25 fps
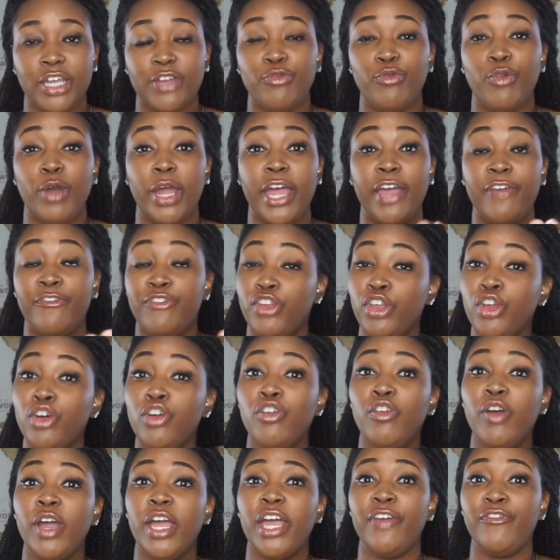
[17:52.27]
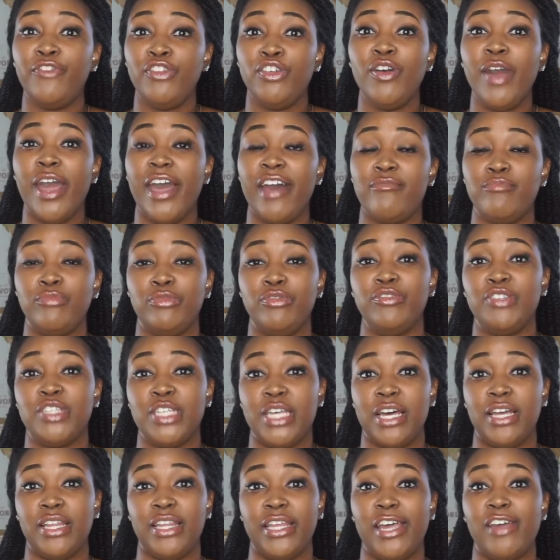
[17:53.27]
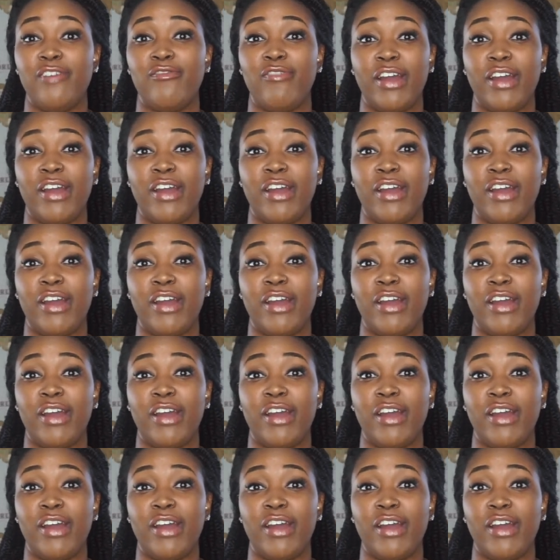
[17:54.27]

If you have moved to LA,